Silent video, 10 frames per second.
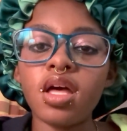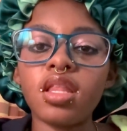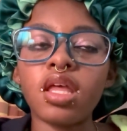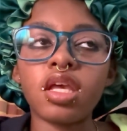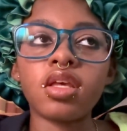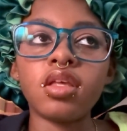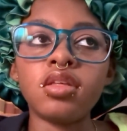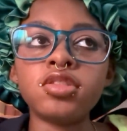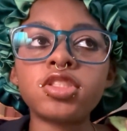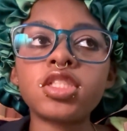Like,
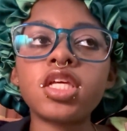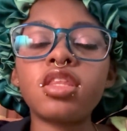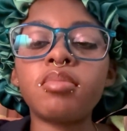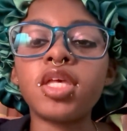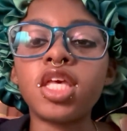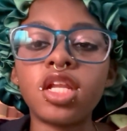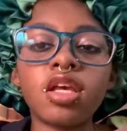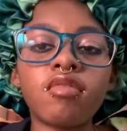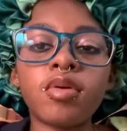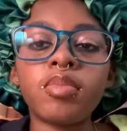usually the beginning
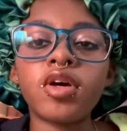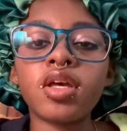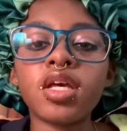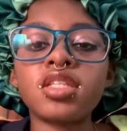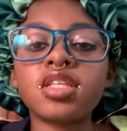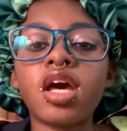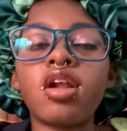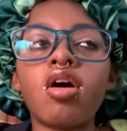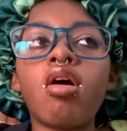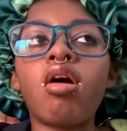of a book is kind
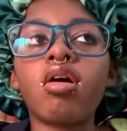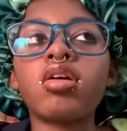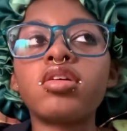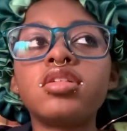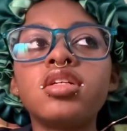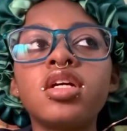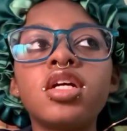of hard